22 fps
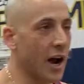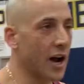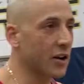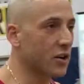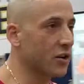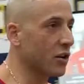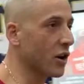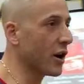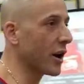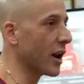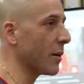All
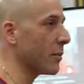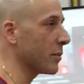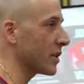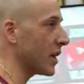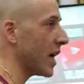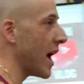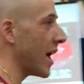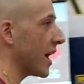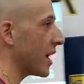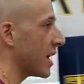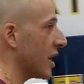right, good. I'm
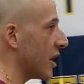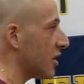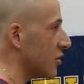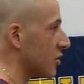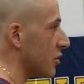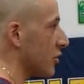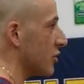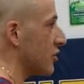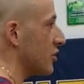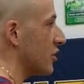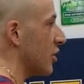glad I catch
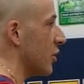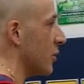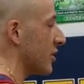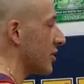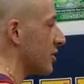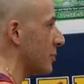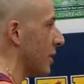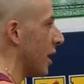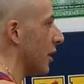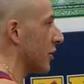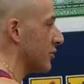yours too.
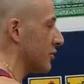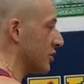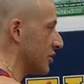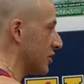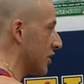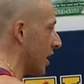It smells.